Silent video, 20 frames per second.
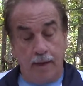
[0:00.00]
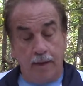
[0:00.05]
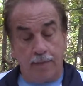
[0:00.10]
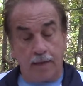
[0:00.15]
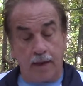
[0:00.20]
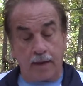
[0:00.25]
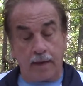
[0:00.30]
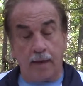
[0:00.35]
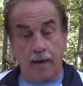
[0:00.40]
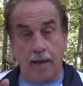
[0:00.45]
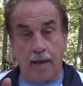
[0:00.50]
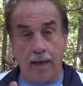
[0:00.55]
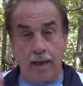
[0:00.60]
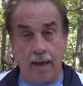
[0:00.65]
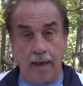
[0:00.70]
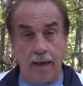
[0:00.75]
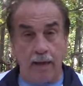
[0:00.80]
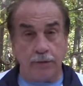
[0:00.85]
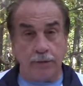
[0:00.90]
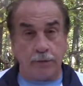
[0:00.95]
They can lay
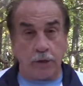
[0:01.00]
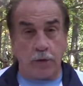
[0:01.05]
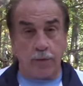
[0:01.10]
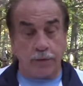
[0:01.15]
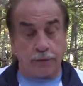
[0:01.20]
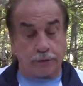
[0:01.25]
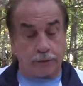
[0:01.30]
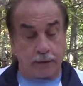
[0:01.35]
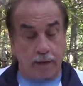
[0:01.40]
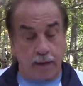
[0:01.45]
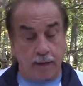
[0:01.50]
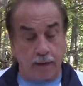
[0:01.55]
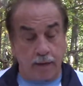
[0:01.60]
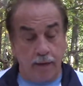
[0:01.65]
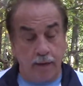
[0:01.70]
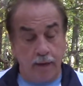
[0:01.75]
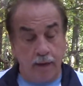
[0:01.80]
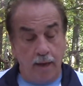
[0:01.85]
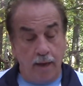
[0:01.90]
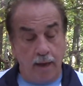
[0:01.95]
hands on the sick
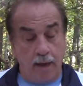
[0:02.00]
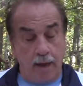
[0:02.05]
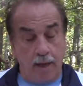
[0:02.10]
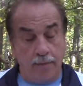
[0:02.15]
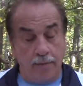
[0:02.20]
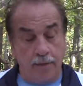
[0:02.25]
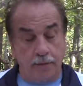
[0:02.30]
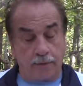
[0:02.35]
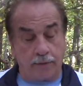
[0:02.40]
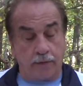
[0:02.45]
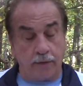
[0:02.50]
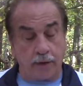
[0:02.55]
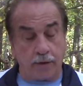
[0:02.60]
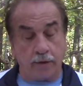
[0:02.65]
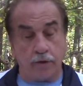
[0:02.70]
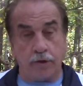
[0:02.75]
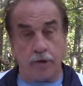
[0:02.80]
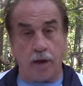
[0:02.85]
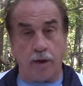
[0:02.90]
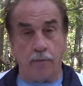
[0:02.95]
and the sick
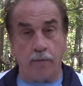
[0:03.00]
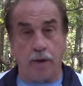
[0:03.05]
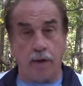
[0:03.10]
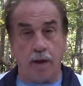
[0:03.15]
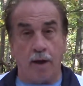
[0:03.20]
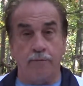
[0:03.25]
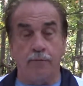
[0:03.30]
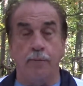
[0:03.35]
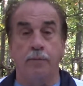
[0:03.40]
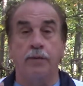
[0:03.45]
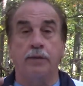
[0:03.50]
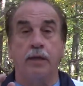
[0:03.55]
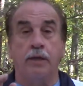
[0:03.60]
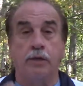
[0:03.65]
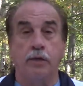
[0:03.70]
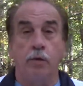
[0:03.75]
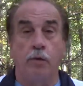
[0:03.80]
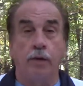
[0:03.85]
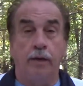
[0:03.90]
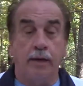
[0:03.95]
shall recover, but they
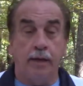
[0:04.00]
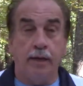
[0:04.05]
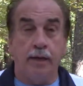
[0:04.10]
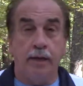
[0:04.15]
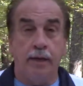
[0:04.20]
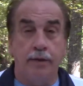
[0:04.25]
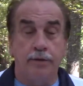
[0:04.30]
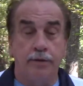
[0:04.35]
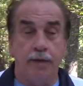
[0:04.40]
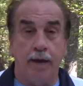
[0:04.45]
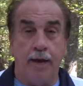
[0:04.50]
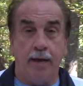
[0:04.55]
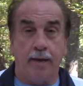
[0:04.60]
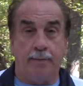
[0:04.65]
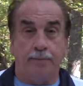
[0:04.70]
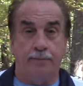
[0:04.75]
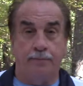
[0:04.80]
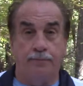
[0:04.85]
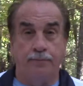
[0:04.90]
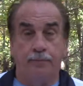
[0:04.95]
do it in his
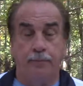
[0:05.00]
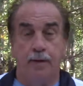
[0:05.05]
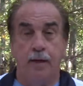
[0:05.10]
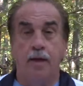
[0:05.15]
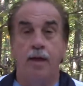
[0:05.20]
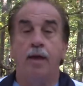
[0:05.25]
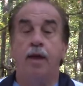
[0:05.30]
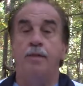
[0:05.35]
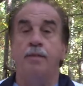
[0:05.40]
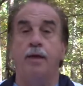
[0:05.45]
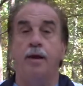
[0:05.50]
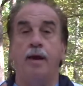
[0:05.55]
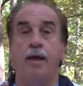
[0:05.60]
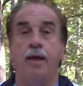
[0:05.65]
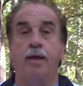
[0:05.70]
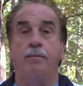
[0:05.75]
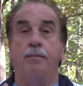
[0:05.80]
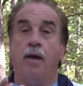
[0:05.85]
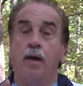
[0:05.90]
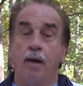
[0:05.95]
name. In the
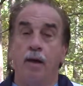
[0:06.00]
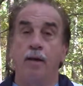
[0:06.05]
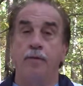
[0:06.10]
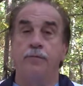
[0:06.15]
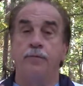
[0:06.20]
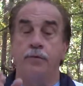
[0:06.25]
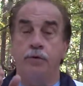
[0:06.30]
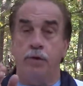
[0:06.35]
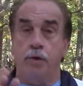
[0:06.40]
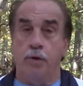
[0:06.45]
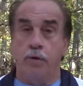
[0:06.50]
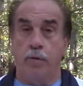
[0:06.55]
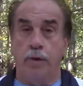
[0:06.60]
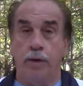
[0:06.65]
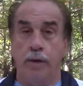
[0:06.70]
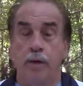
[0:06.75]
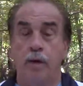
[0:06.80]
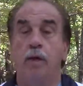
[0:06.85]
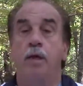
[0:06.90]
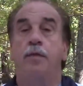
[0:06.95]
name of
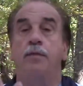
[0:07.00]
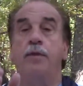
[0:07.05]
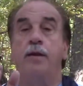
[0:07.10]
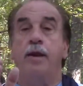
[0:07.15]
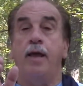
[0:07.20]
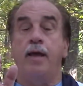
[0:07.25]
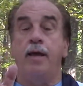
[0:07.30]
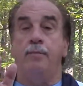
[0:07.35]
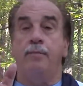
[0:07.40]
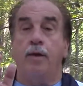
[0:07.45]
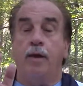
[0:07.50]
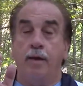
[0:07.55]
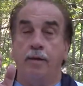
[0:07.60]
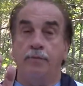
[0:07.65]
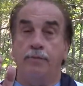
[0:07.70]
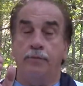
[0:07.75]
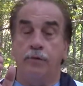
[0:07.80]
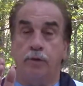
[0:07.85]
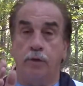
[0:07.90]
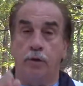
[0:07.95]
Yahuwah, the name
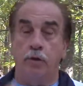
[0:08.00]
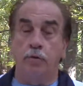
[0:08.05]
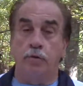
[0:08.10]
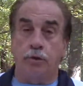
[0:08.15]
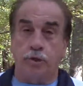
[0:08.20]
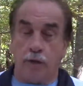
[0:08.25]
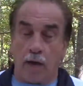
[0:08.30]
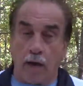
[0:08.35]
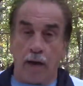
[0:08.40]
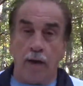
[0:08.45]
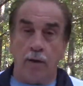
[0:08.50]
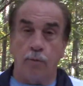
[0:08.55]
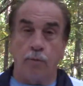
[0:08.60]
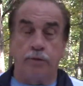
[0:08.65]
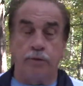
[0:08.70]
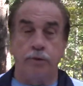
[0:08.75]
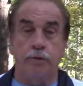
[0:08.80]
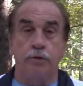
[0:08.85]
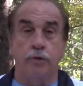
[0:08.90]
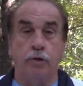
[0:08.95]
of Yahusha,
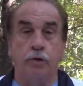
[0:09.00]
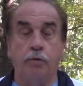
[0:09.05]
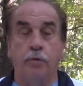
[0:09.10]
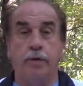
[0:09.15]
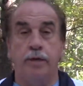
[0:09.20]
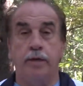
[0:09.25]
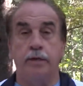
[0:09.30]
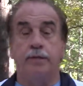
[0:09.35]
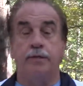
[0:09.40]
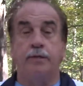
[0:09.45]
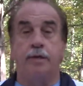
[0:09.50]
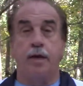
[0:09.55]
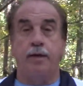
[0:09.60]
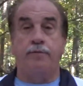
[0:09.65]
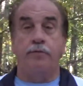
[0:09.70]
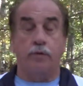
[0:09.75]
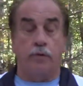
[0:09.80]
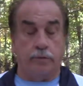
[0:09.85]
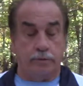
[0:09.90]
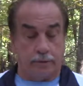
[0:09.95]
which is Yahuwah is
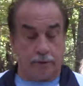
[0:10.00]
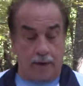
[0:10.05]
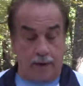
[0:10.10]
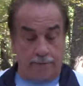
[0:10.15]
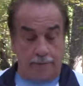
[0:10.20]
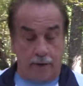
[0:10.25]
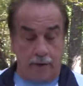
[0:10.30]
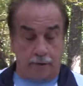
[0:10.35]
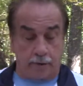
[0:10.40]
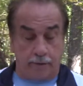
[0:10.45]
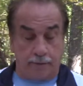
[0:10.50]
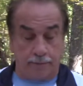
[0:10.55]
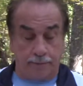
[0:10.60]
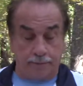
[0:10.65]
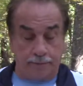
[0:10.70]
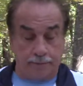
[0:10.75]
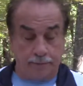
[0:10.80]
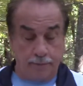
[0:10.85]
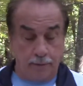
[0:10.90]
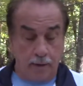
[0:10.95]
Savior or salvation.
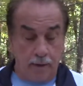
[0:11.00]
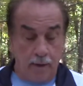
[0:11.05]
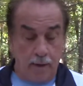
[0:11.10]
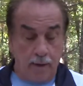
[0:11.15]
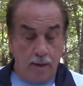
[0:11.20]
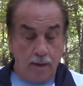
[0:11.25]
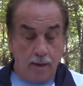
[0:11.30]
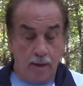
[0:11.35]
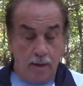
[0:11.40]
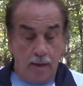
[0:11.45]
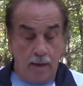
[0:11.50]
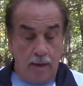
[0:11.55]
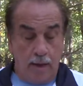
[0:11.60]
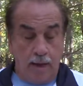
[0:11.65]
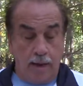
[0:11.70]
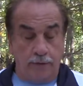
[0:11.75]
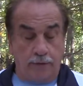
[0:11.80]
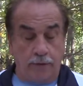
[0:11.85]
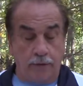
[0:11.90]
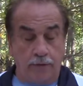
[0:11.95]

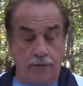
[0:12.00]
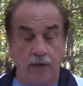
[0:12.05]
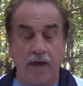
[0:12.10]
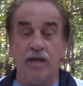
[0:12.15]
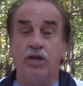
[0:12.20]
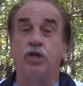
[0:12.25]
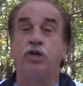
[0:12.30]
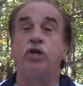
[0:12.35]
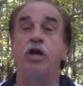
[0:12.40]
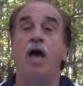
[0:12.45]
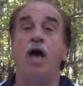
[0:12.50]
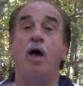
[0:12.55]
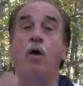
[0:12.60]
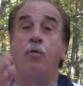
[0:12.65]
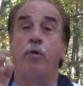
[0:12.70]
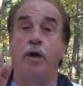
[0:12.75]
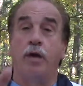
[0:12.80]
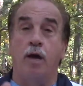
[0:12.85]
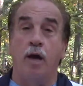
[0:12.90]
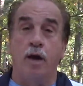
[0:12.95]
And it says, they shall
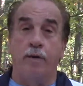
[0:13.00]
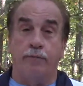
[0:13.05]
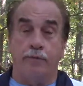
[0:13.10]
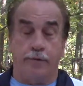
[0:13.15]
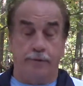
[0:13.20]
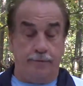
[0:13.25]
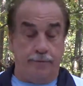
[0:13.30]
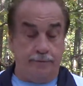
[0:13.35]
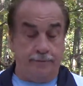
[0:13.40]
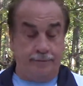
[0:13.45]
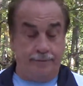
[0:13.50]
recover.